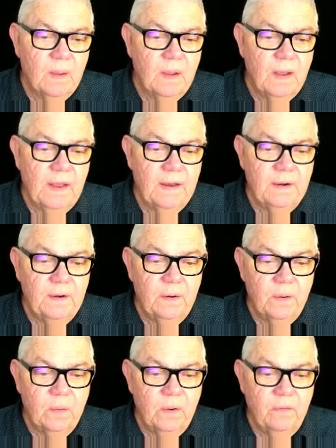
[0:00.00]
And
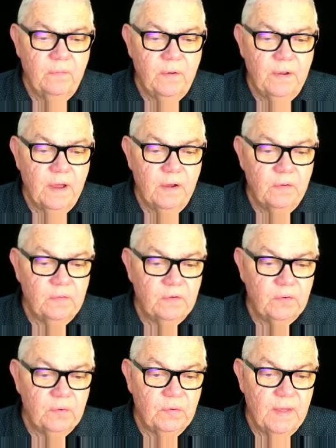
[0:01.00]
if we go
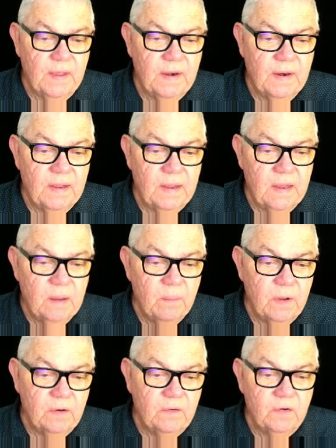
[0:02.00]
to then
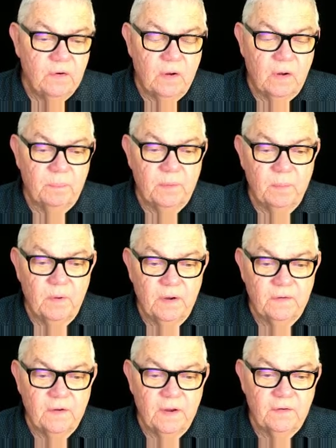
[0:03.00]
image
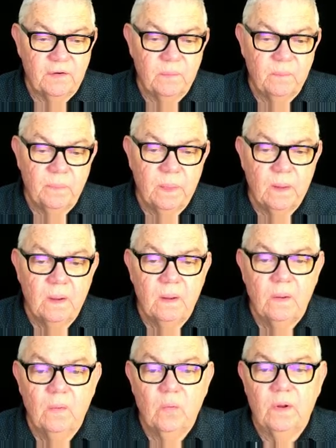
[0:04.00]
optimization,
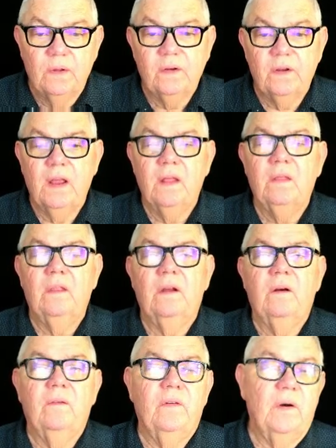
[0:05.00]
once again there
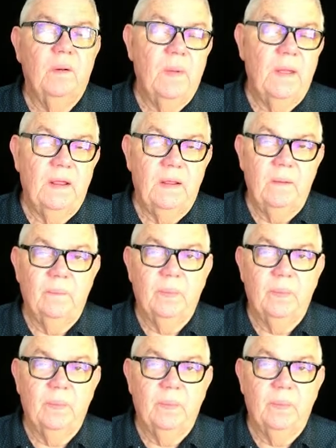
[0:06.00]
are very many